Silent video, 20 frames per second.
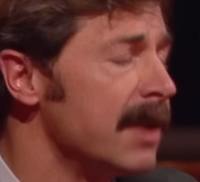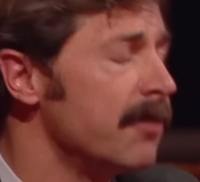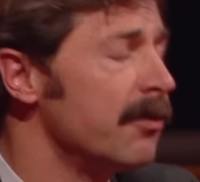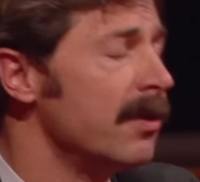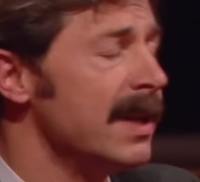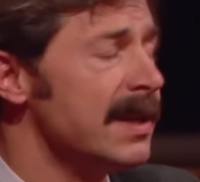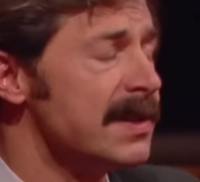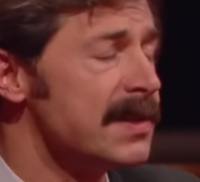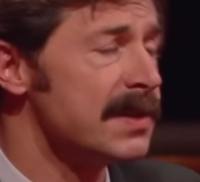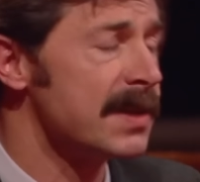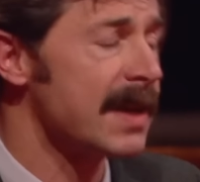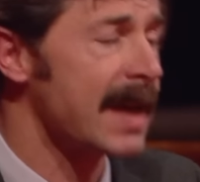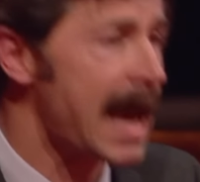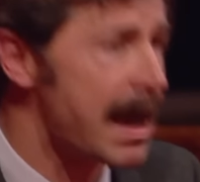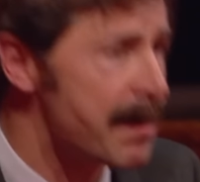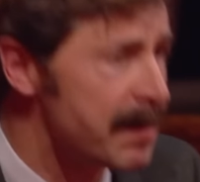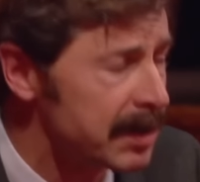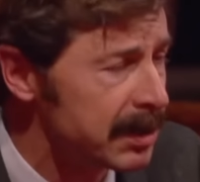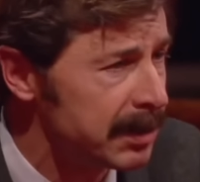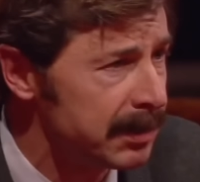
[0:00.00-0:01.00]
it releases a
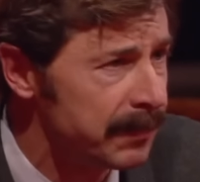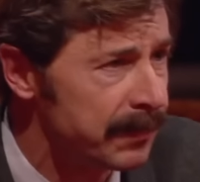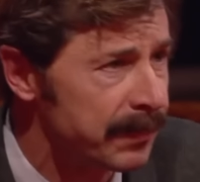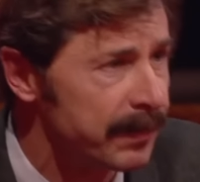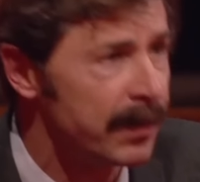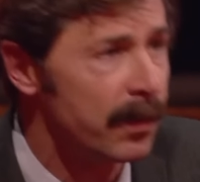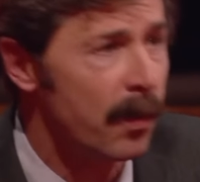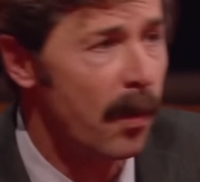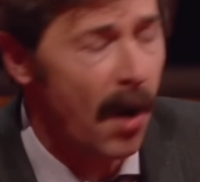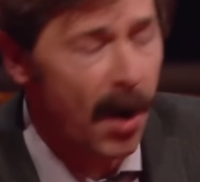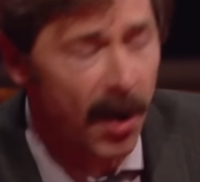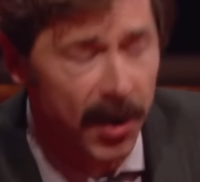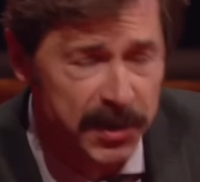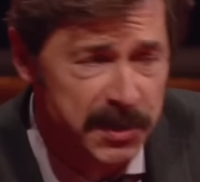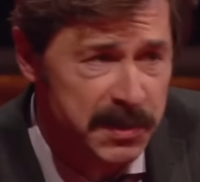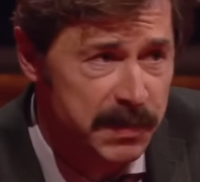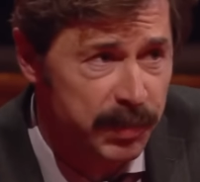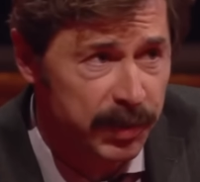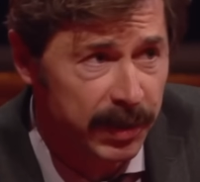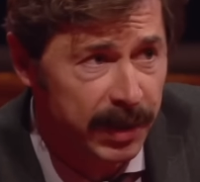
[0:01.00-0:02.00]
chemical from the
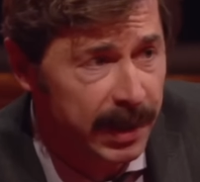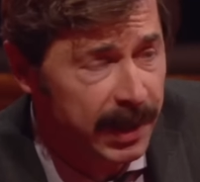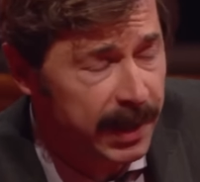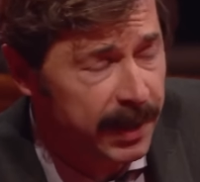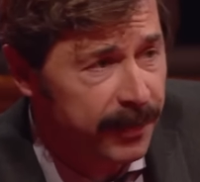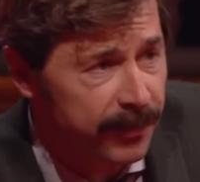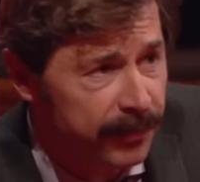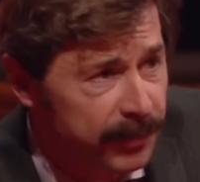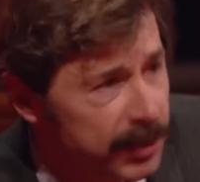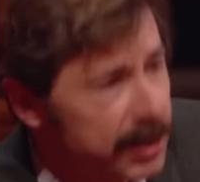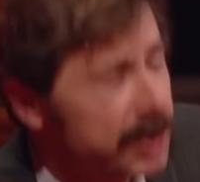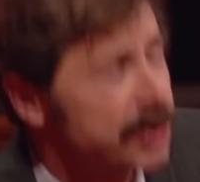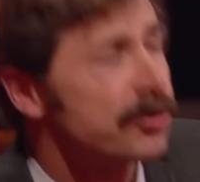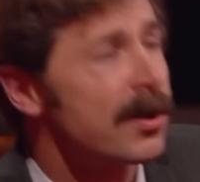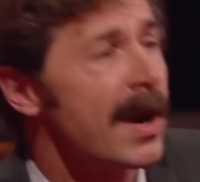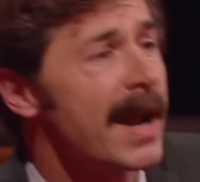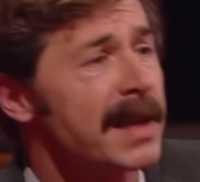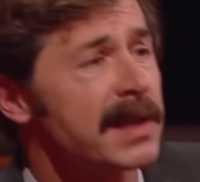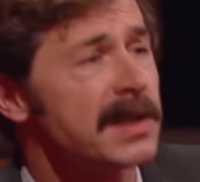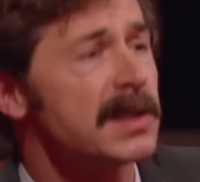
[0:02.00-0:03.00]
wasp that
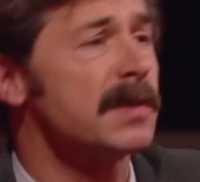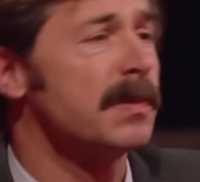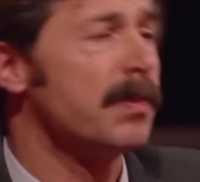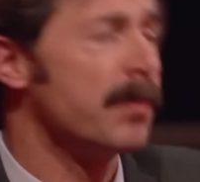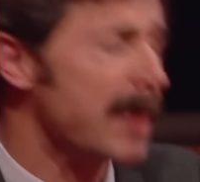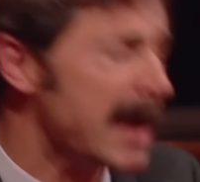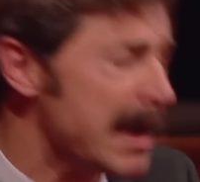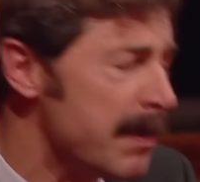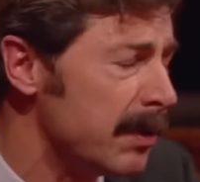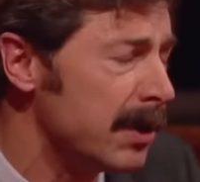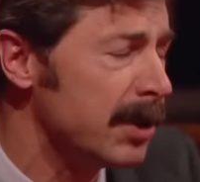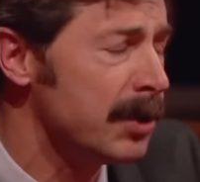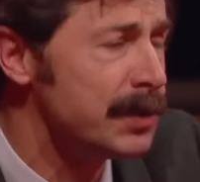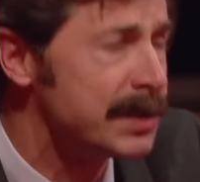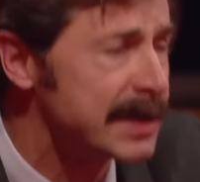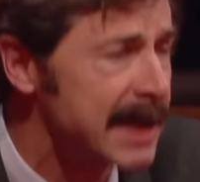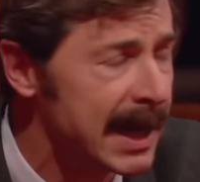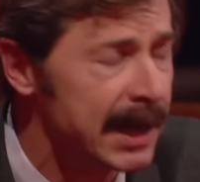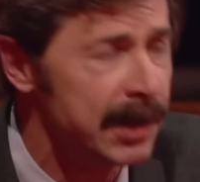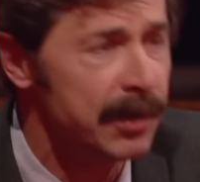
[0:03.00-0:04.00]
attracts people who
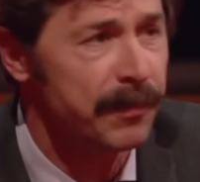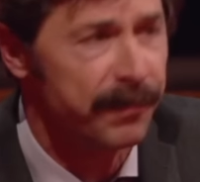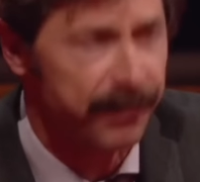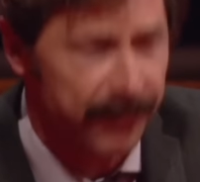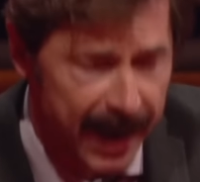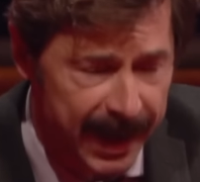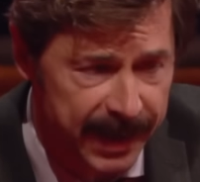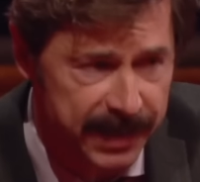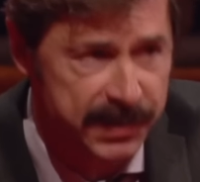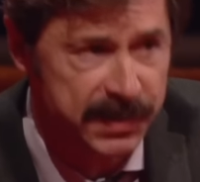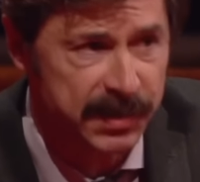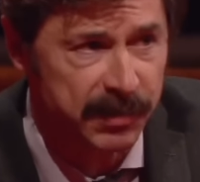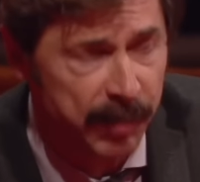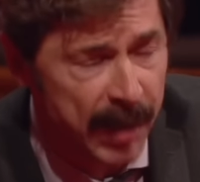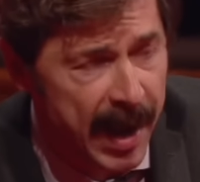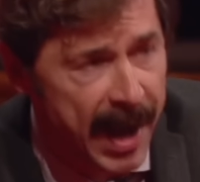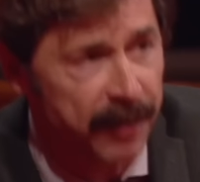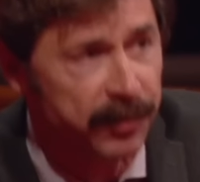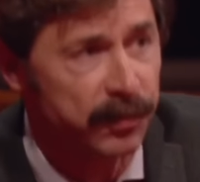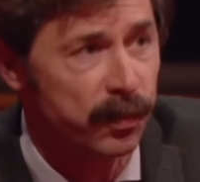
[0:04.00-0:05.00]
tell you facts
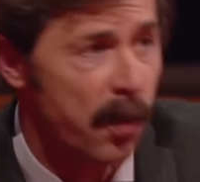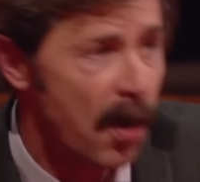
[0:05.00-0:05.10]
about